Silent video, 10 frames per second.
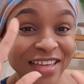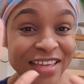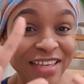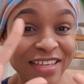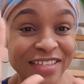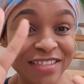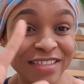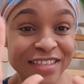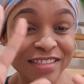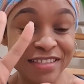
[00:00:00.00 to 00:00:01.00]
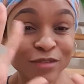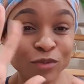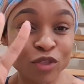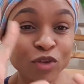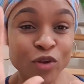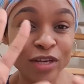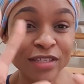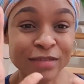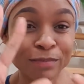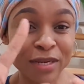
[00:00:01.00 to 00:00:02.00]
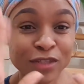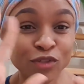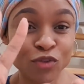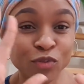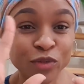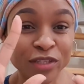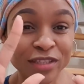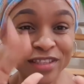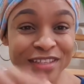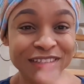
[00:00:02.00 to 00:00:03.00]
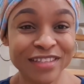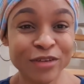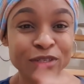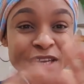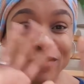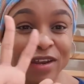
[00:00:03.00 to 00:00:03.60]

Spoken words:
is this, which God has blessed you with. They will never